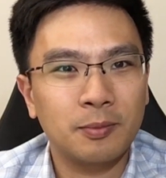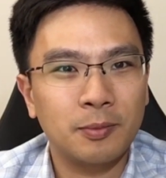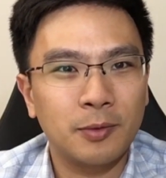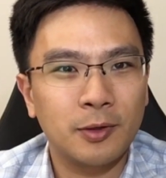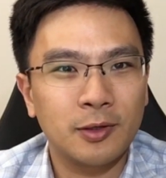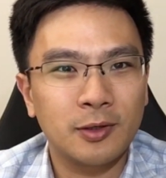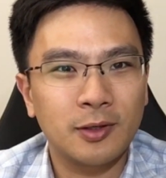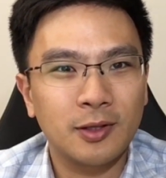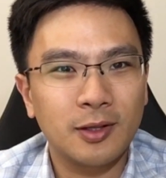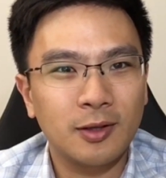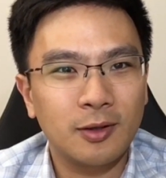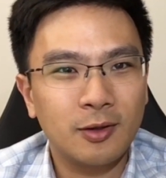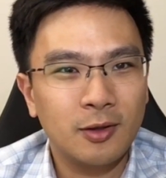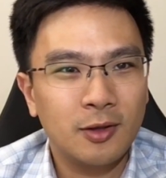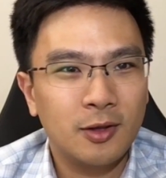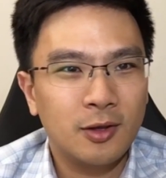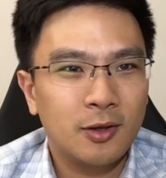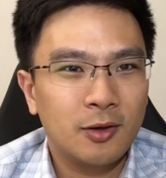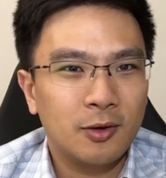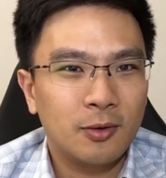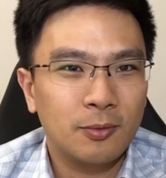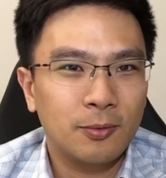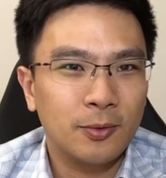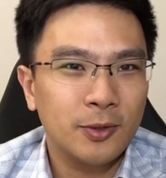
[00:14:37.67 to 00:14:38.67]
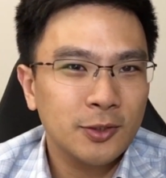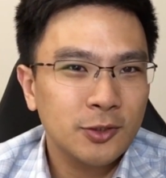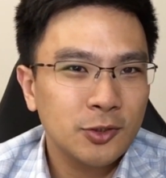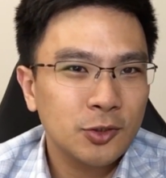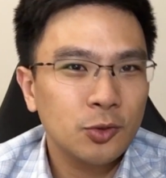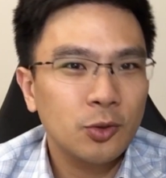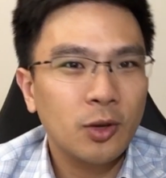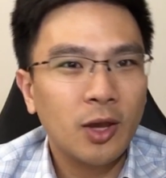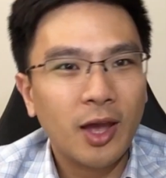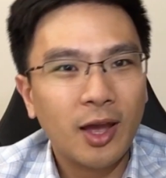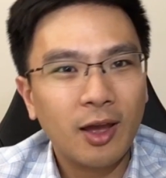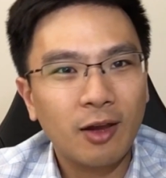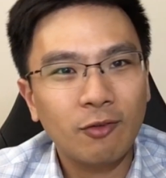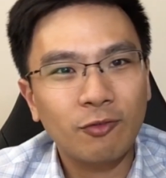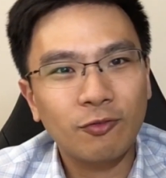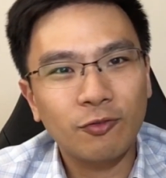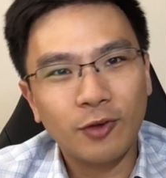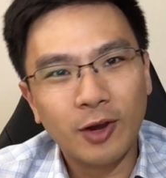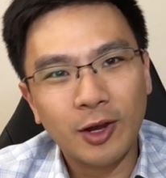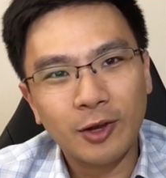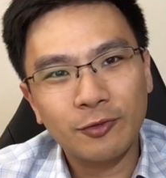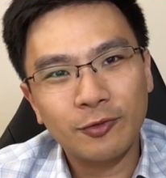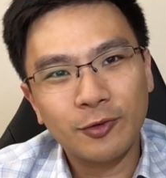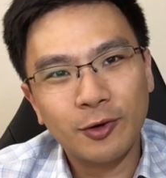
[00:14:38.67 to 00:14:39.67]
but once you have
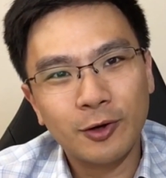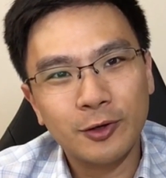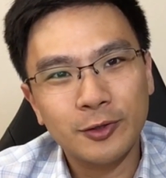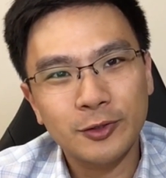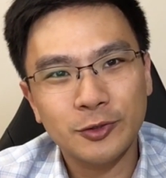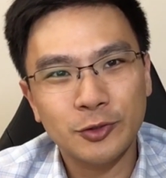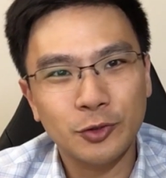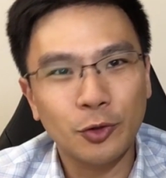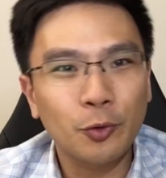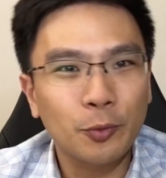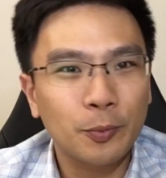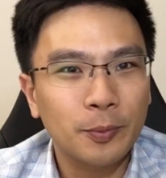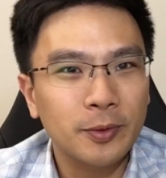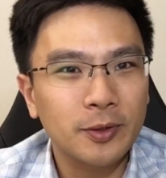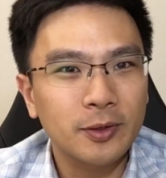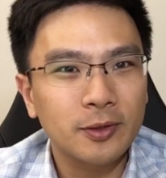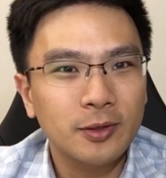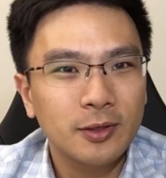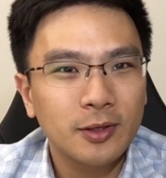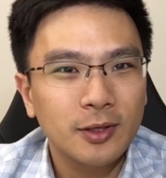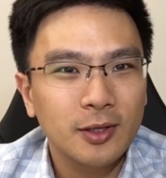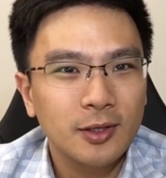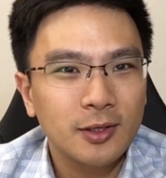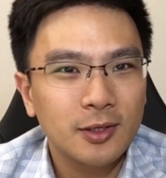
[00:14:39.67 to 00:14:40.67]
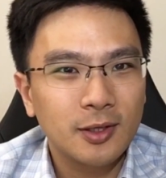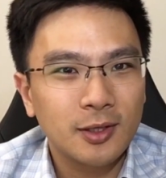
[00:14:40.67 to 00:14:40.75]
5 cards open,